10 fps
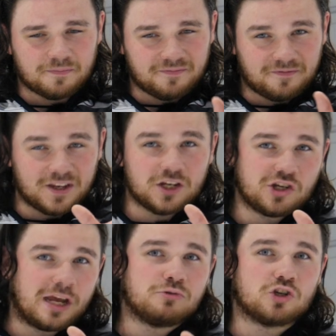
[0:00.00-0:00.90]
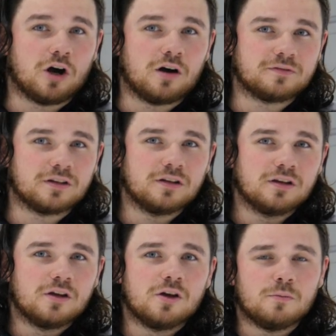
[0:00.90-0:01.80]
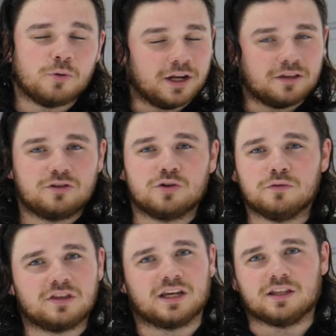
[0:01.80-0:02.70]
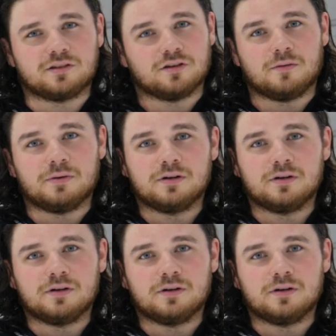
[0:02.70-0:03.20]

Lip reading: V-shaped shaft, putting it too thick at the top.